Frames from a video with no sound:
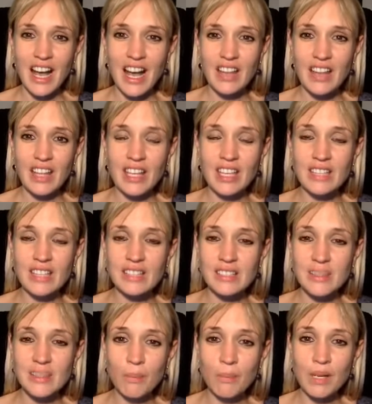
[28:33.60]
I think it's
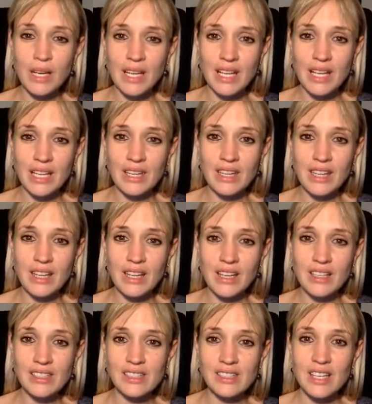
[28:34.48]
simply
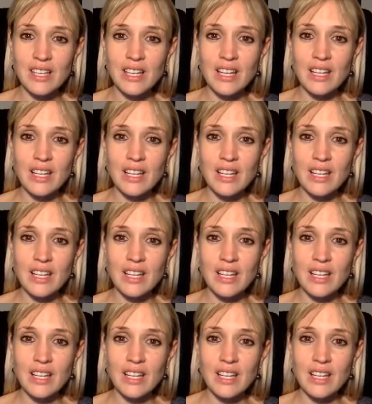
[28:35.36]
that